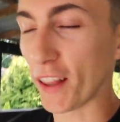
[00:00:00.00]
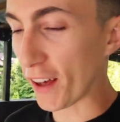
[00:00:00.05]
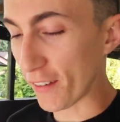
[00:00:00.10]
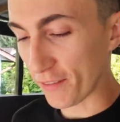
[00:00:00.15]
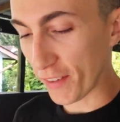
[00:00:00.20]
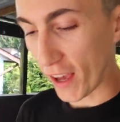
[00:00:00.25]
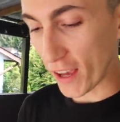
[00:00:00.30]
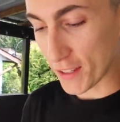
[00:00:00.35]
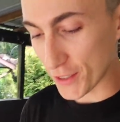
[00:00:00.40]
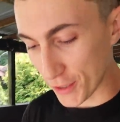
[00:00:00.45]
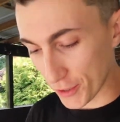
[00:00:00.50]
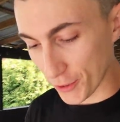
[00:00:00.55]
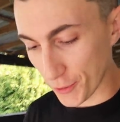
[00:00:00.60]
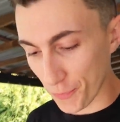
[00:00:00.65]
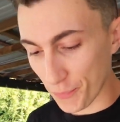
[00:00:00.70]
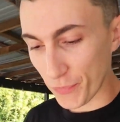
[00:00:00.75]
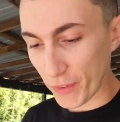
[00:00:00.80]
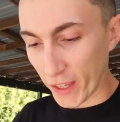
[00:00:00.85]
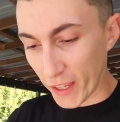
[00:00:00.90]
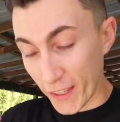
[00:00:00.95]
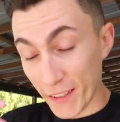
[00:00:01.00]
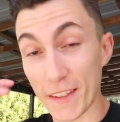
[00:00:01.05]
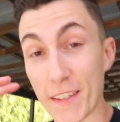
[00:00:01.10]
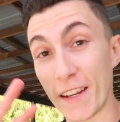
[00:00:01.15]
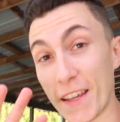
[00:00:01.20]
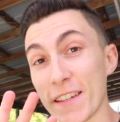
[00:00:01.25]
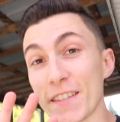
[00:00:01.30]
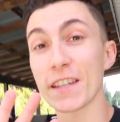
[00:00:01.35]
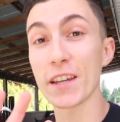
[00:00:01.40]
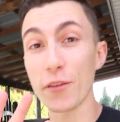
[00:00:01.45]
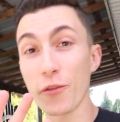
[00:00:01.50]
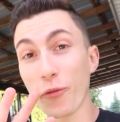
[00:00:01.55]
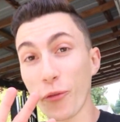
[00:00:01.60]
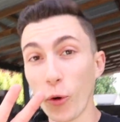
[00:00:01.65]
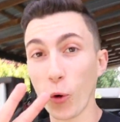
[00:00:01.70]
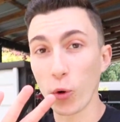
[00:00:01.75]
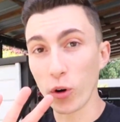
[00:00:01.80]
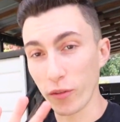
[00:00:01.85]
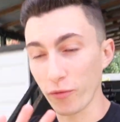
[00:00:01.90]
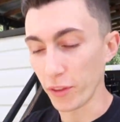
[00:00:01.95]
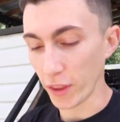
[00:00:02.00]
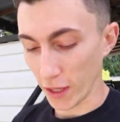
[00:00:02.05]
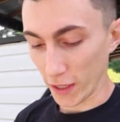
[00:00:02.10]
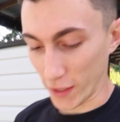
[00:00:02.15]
a lot faster. Today's day 4 of